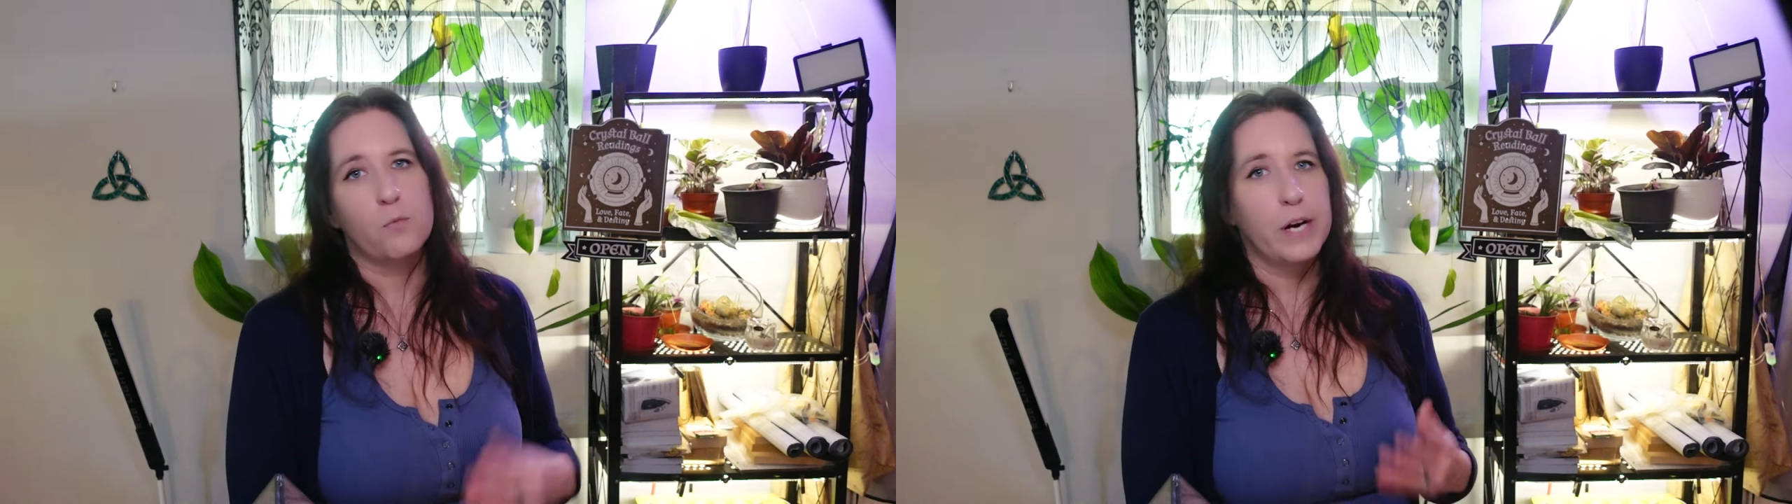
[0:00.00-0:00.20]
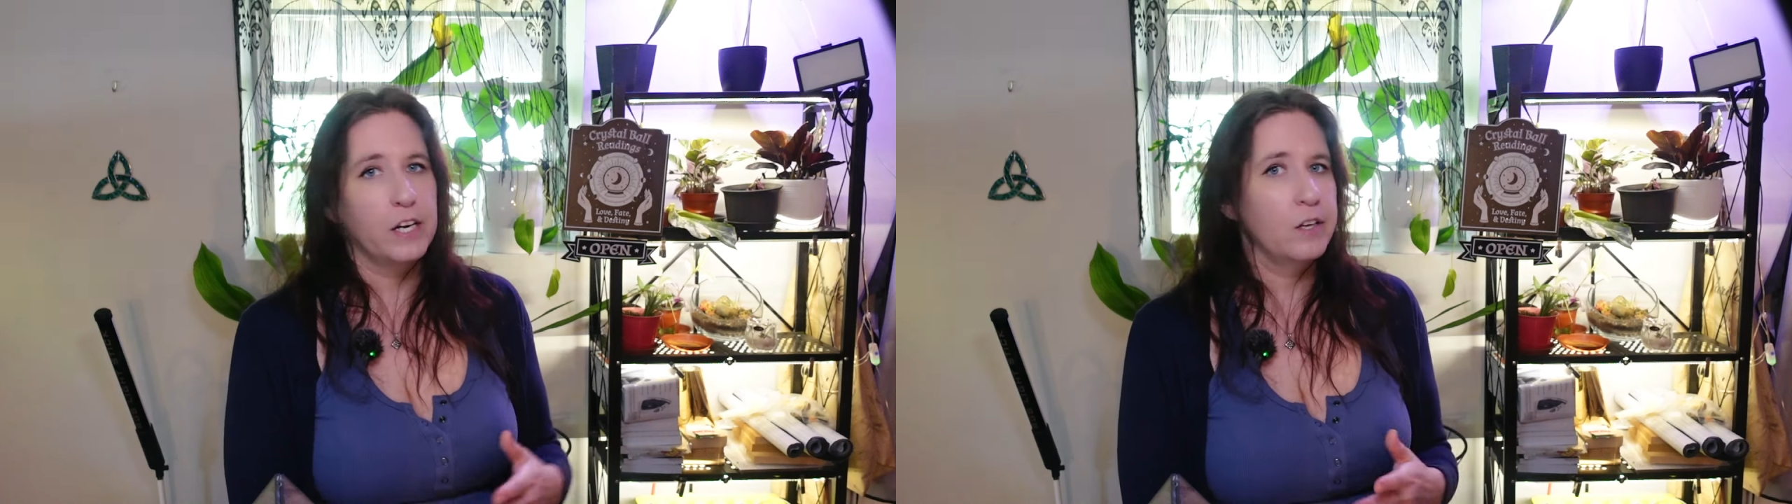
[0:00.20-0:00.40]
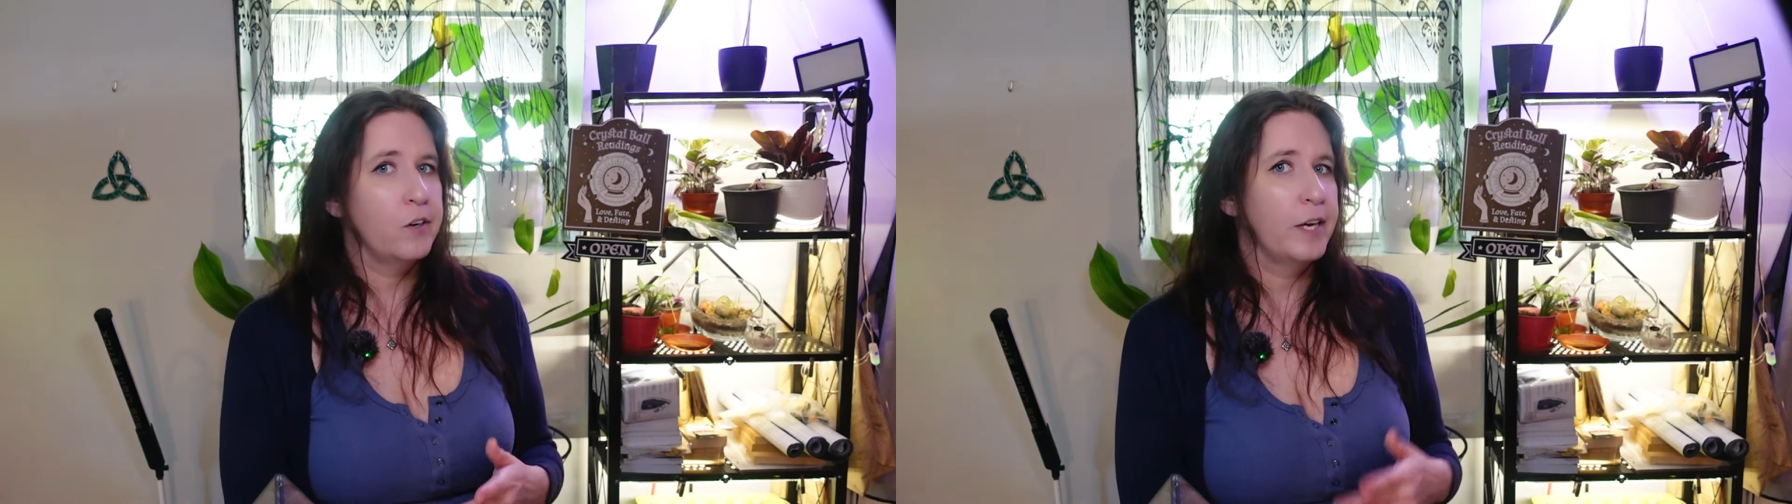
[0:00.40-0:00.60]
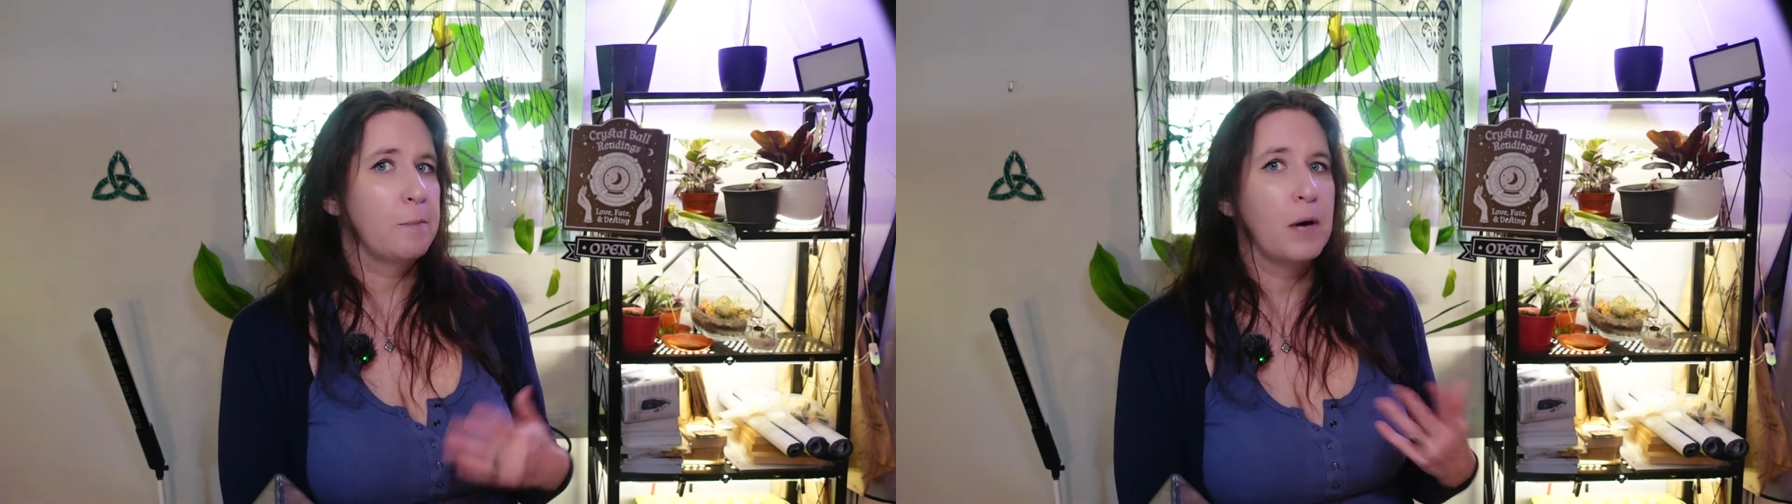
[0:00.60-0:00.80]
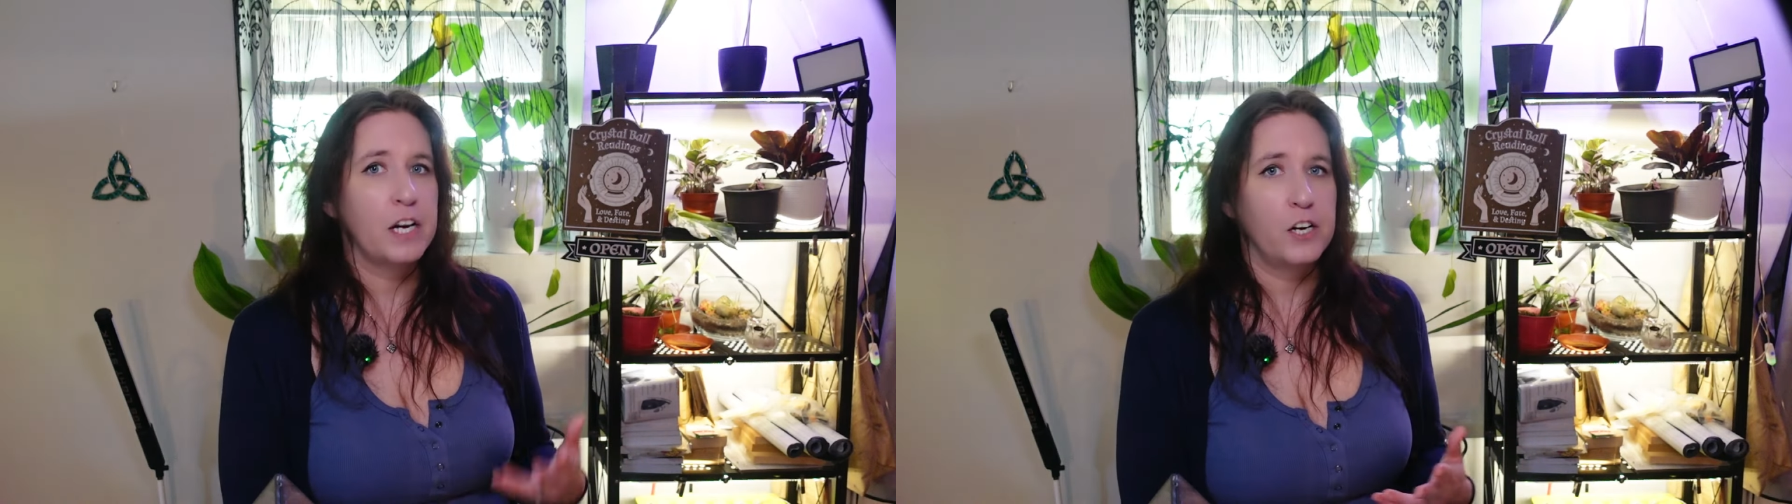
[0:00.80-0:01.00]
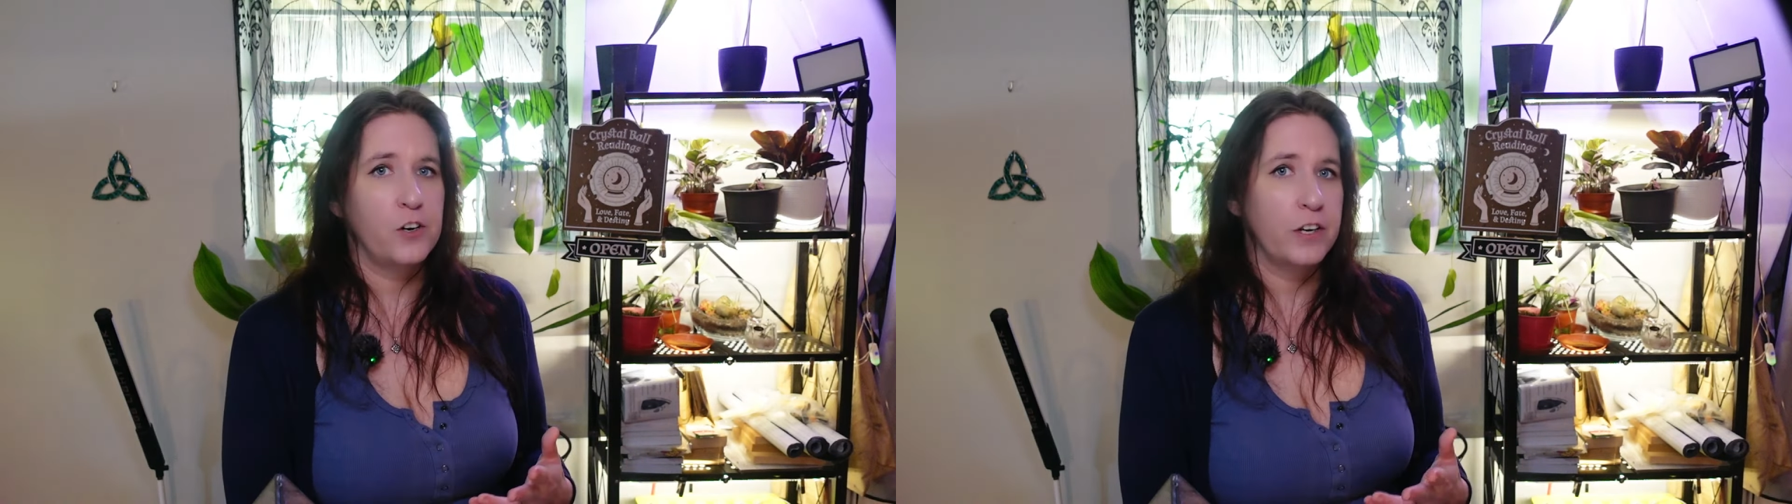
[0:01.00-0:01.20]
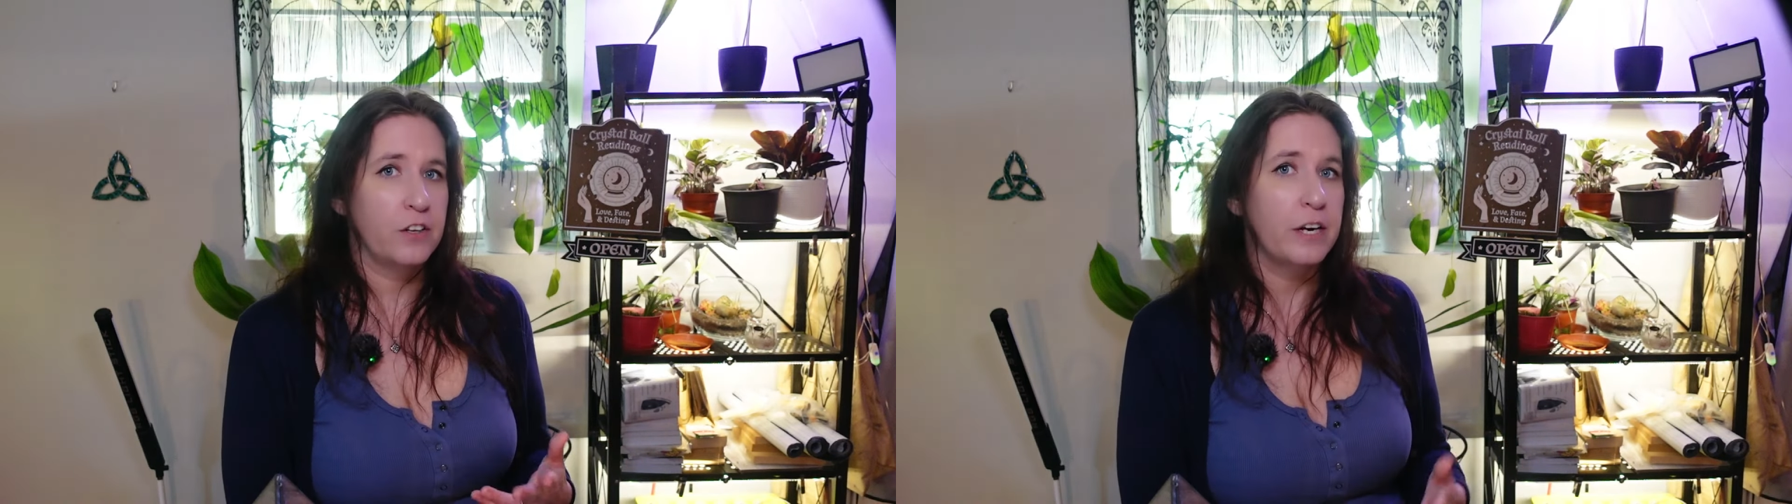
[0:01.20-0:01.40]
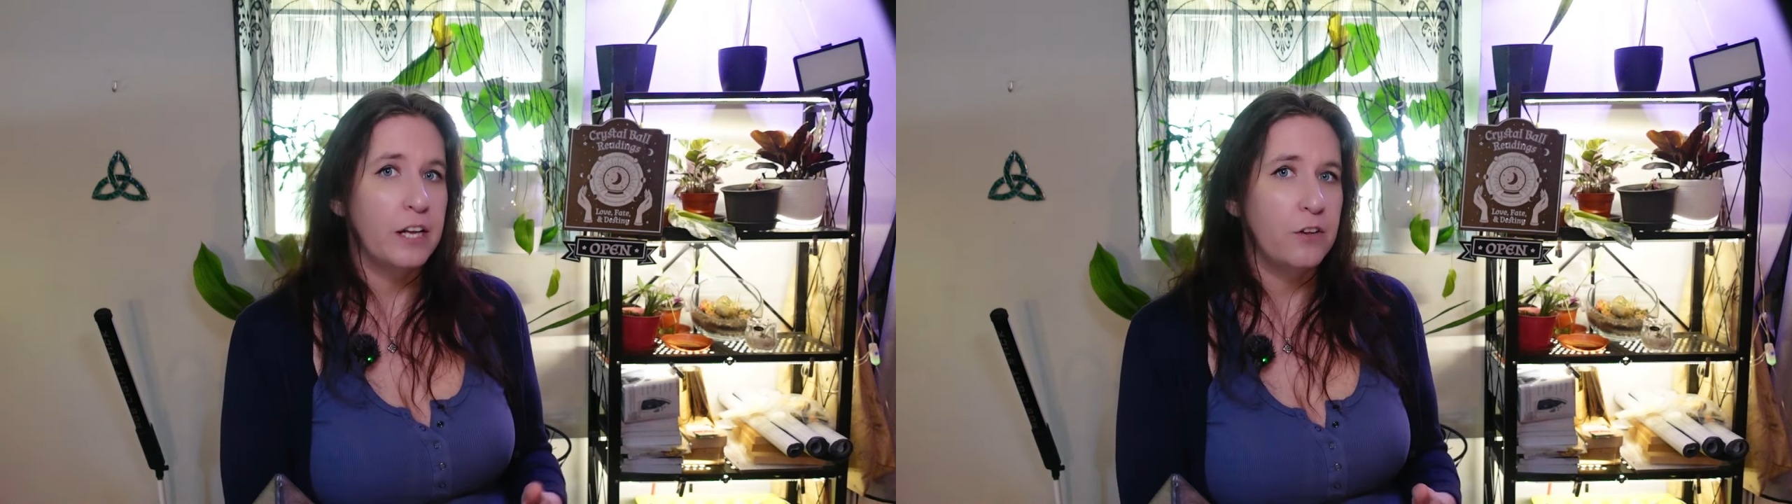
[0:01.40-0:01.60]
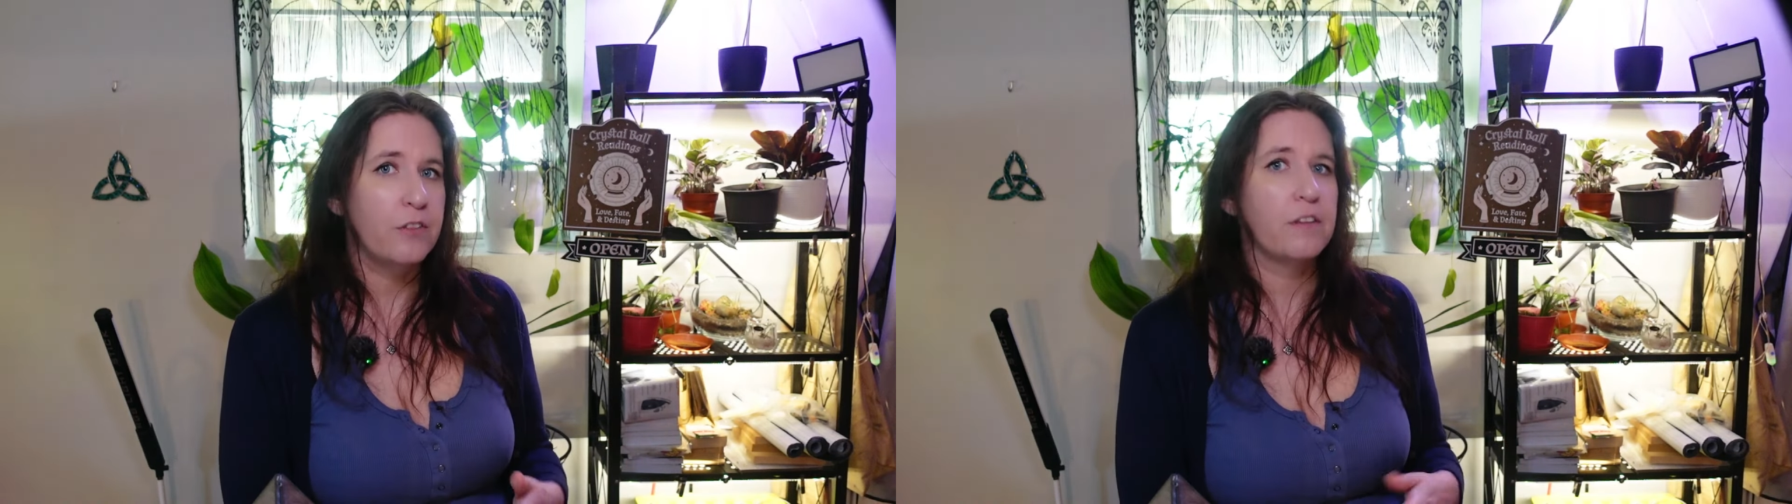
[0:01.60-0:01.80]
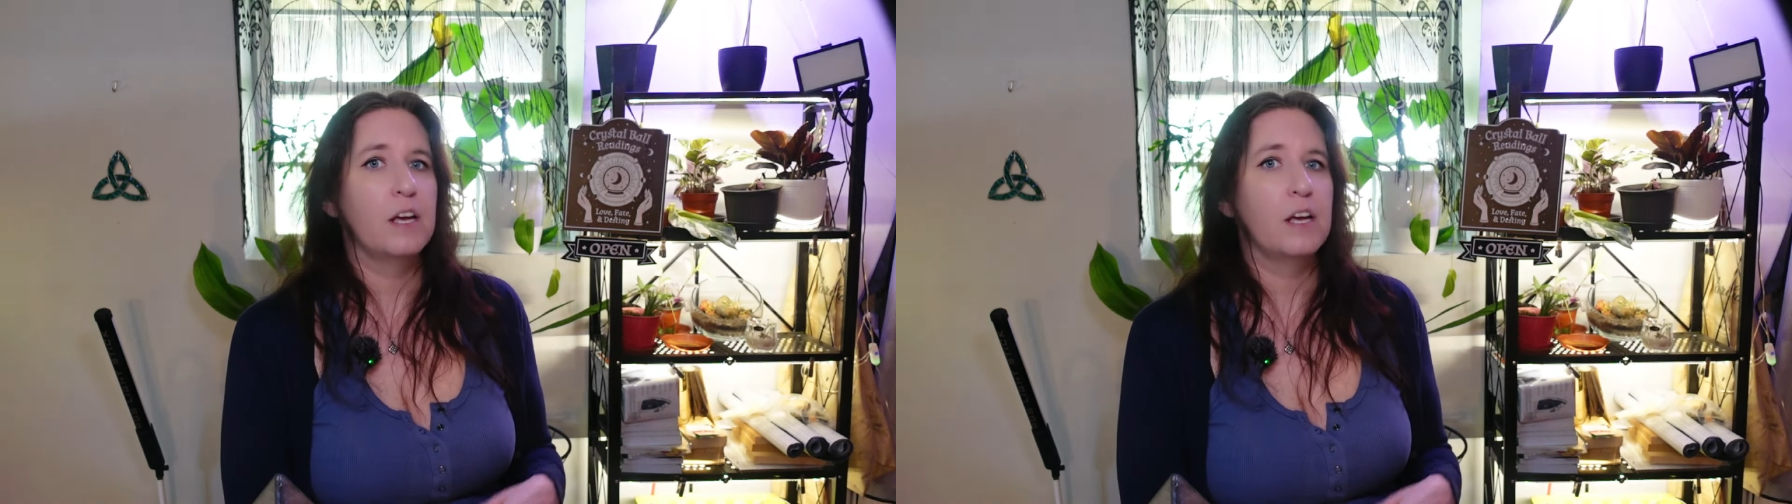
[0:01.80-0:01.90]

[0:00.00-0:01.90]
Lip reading: Regularly monitoring their health